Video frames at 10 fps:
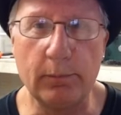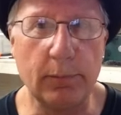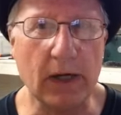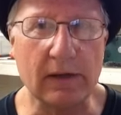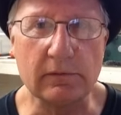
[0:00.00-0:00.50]

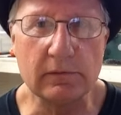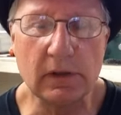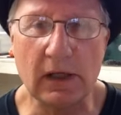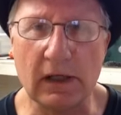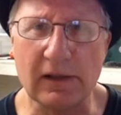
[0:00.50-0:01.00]
but
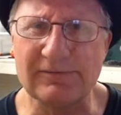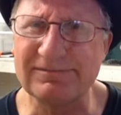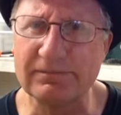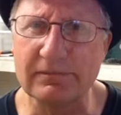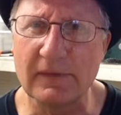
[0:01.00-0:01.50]
I
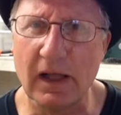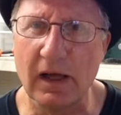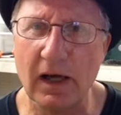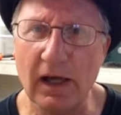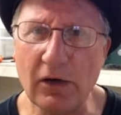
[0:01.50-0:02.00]

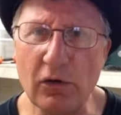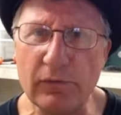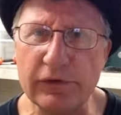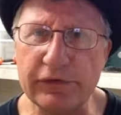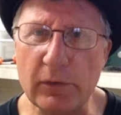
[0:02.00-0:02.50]
don't know,
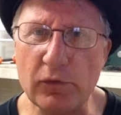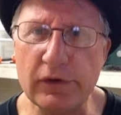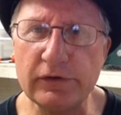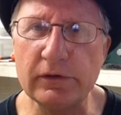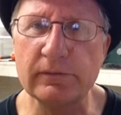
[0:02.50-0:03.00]
for some
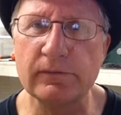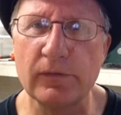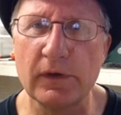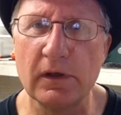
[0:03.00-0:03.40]
reason,